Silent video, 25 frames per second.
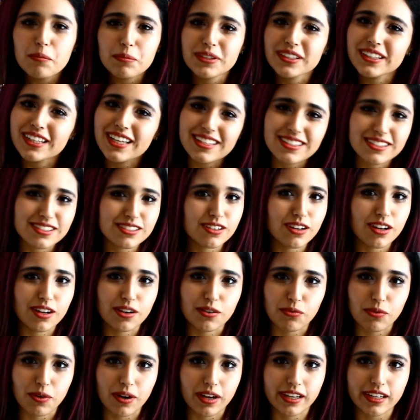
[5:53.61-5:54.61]
But that's
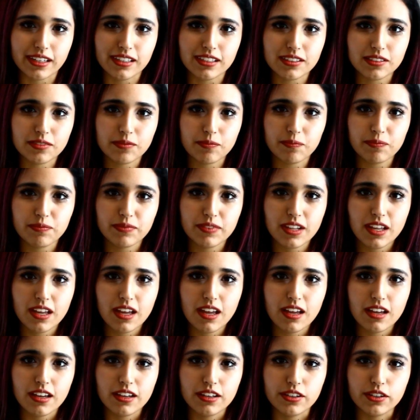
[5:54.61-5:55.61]
not right,
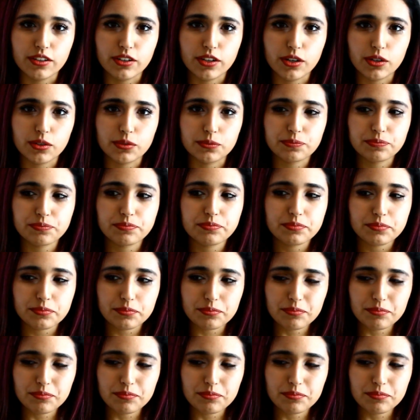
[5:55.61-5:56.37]
you know?